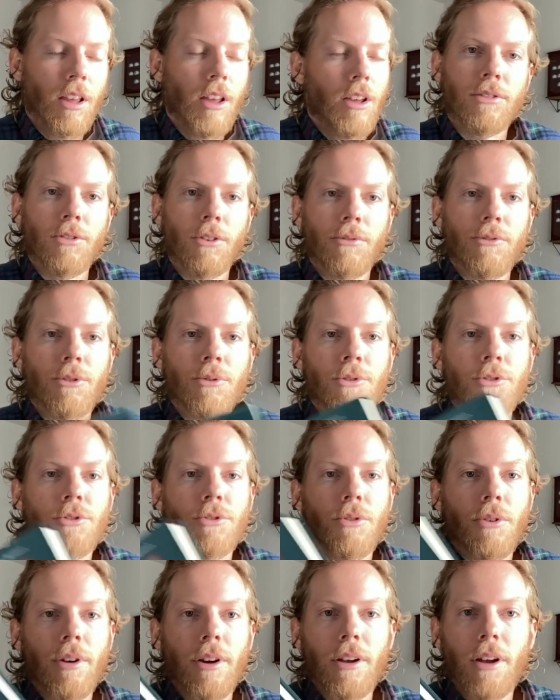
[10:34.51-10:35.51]
So if you
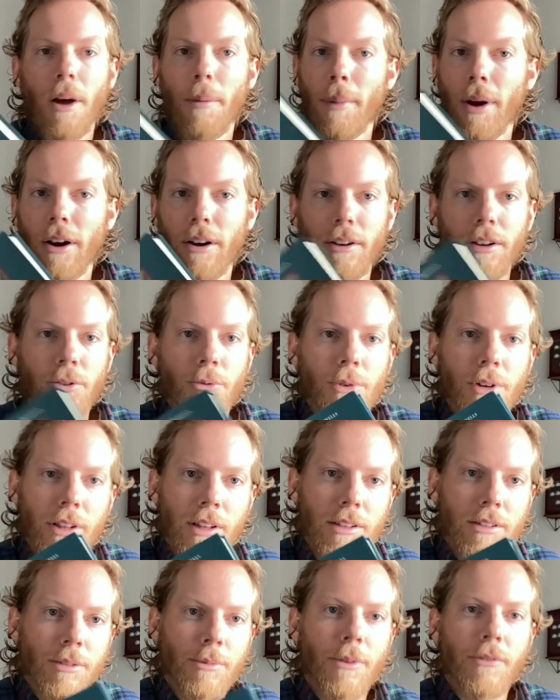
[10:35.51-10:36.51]
enjoy American
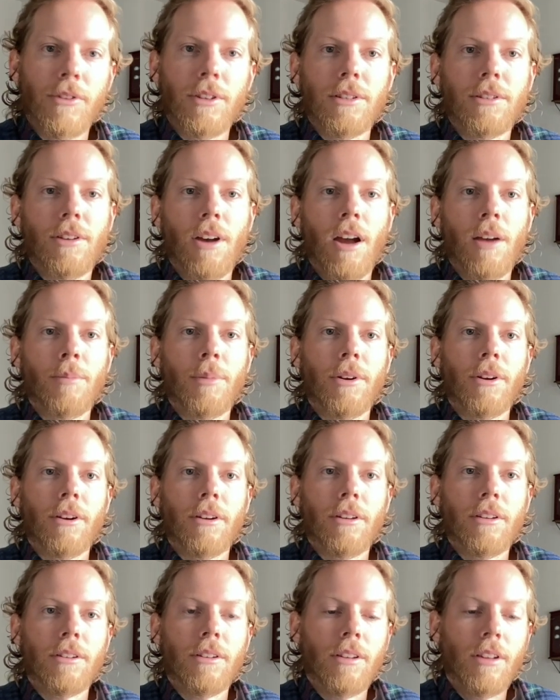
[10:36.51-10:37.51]
realism of this time
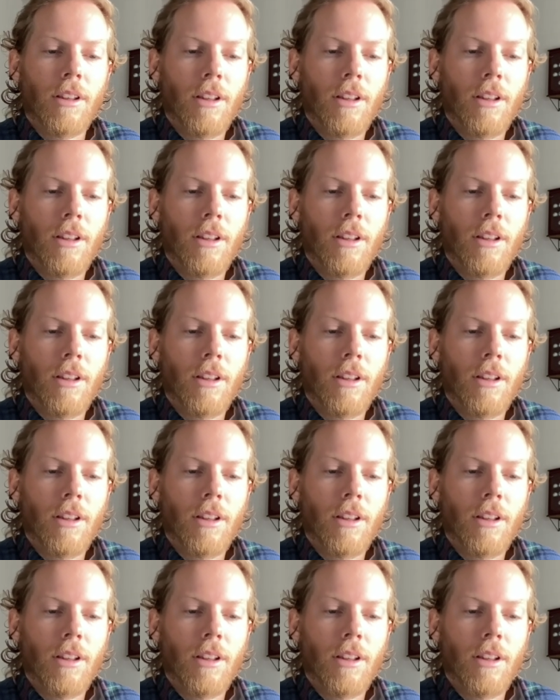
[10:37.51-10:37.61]
period,